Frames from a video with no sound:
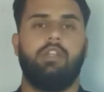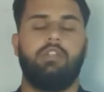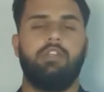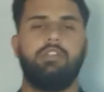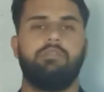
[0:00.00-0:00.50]

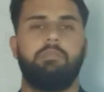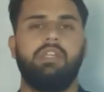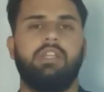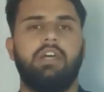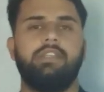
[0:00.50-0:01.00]
This is
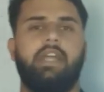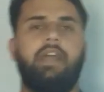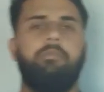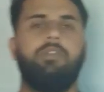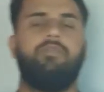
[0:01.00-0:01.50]
me, Nasir
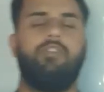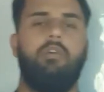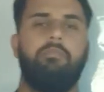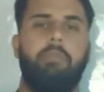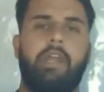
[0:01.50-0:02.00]
Ahmed
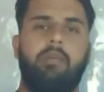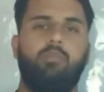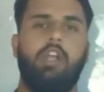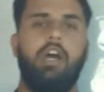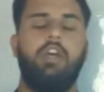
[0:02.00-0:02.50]
from
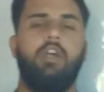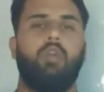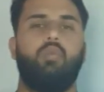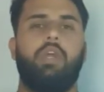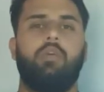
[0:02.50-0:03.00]
Baramulla,
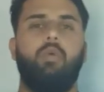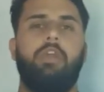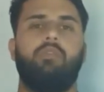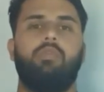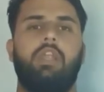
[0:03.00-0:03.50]
today
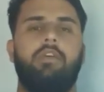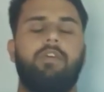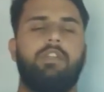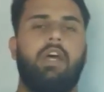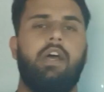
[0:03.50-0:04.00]
going to
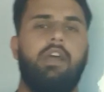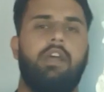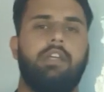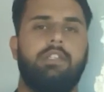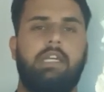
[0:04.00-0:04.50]
deliver the
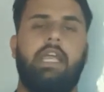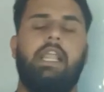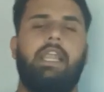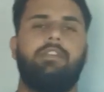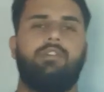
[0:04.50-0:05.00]

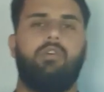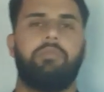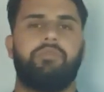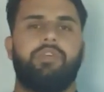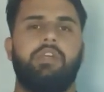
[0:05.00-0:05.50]
second lecture of
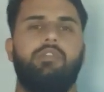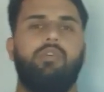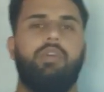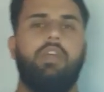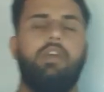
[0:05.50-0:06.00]
string
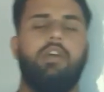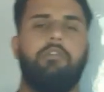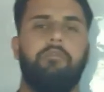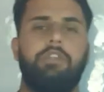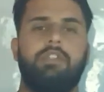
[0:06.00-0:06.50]
theory,
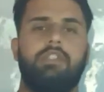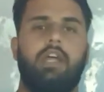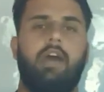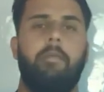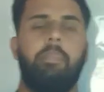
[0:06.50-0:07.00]
which is
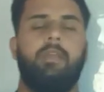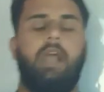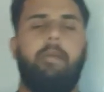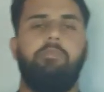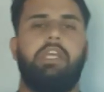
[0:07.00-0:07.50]
the
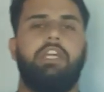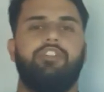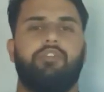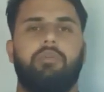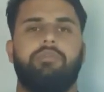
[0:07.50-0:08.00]

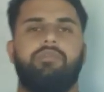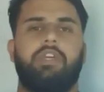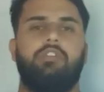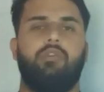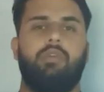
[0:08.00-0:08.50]
application of
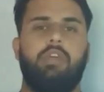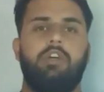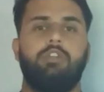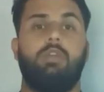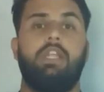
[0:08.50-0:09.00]
string theory.
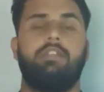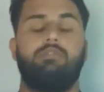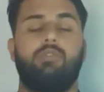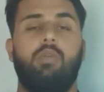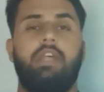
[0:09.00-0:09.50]
So
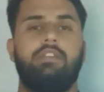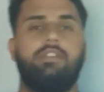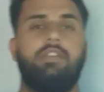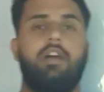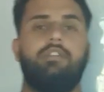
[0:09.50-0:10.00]
let's
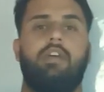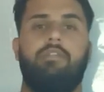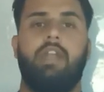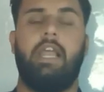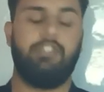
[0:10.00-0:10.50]
start
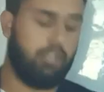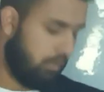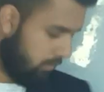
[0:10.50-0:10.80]
our lecture.